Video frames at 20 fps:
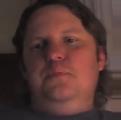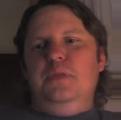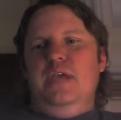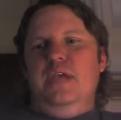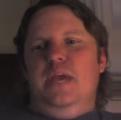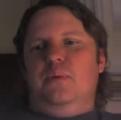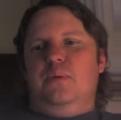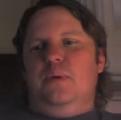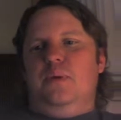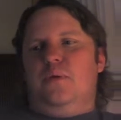
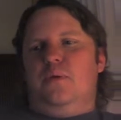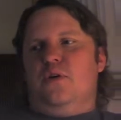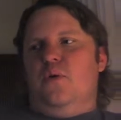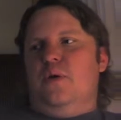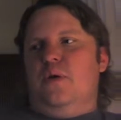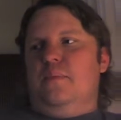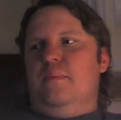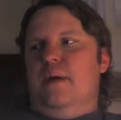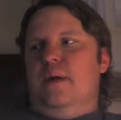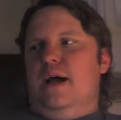and we were
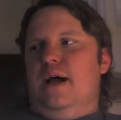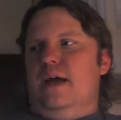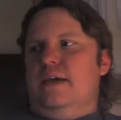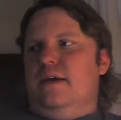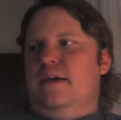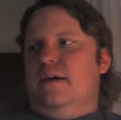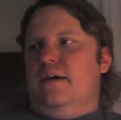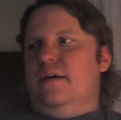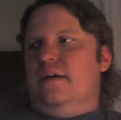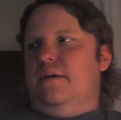going by
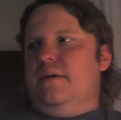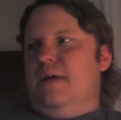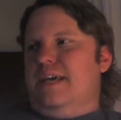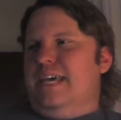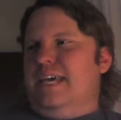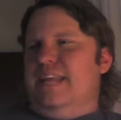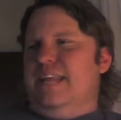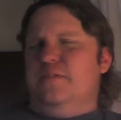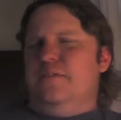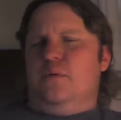I
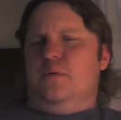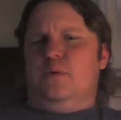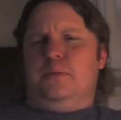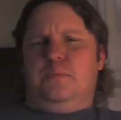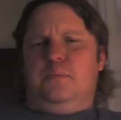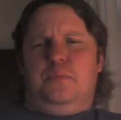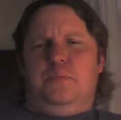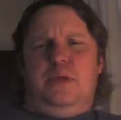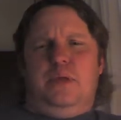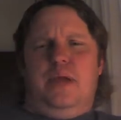can't even remember
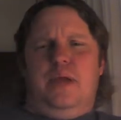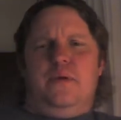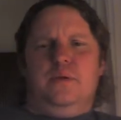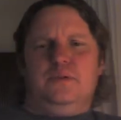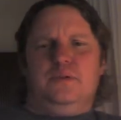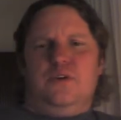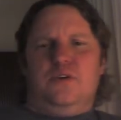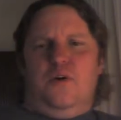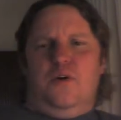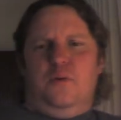what the area
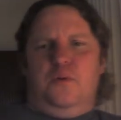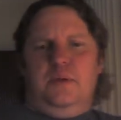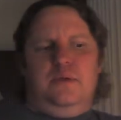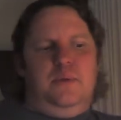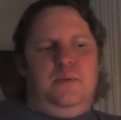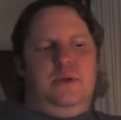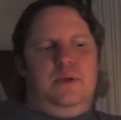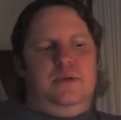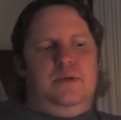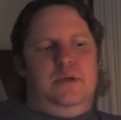was called, but it
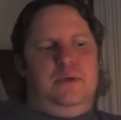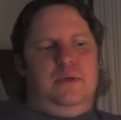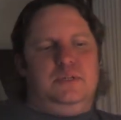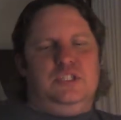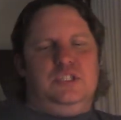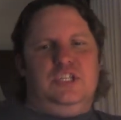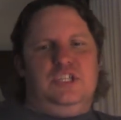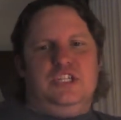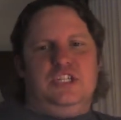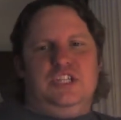was
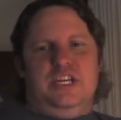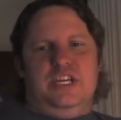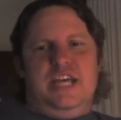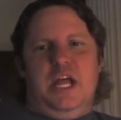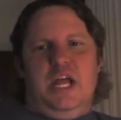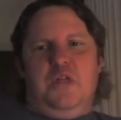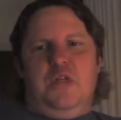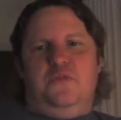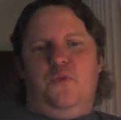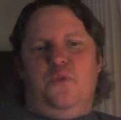a section in
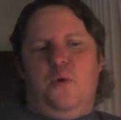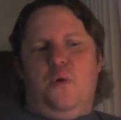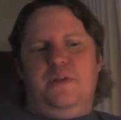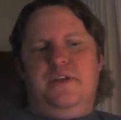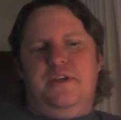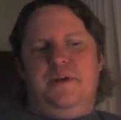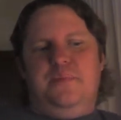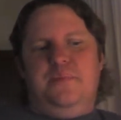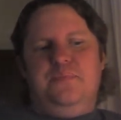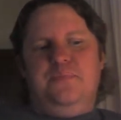
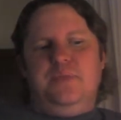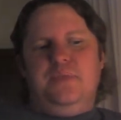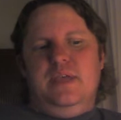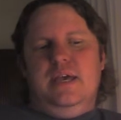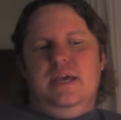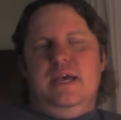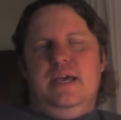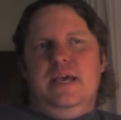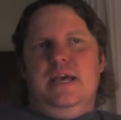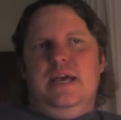California
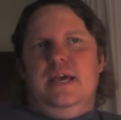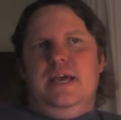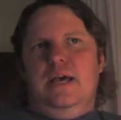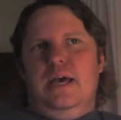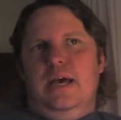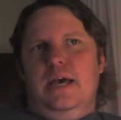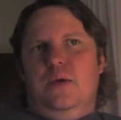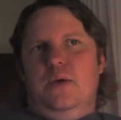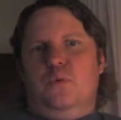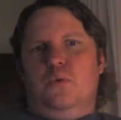
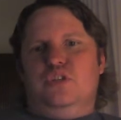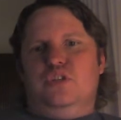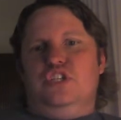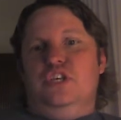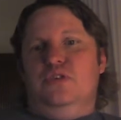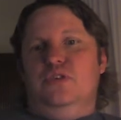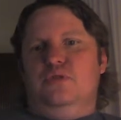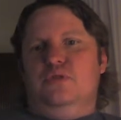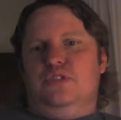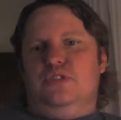where
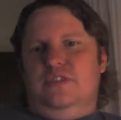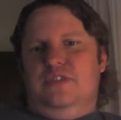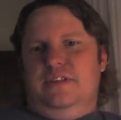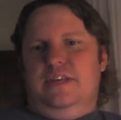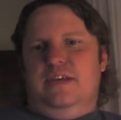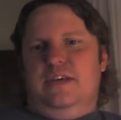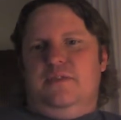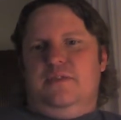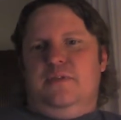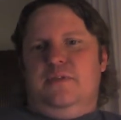she used to
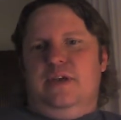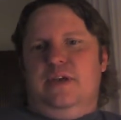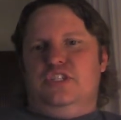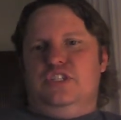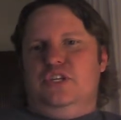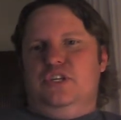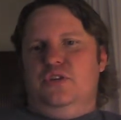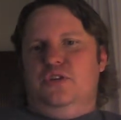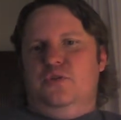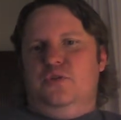live, and
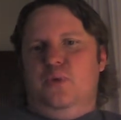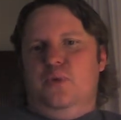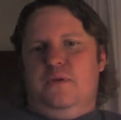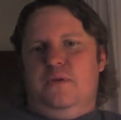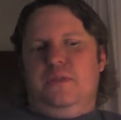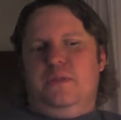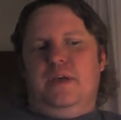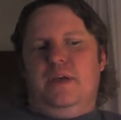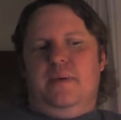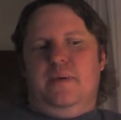she knew
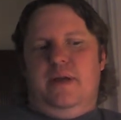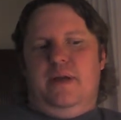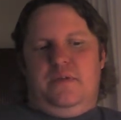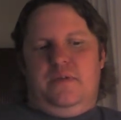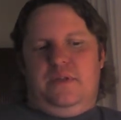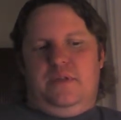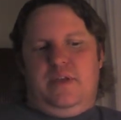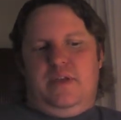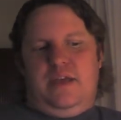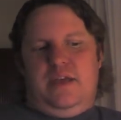everything about
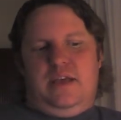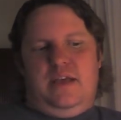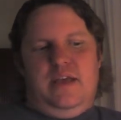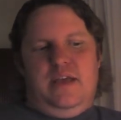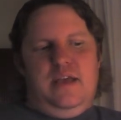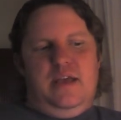everything.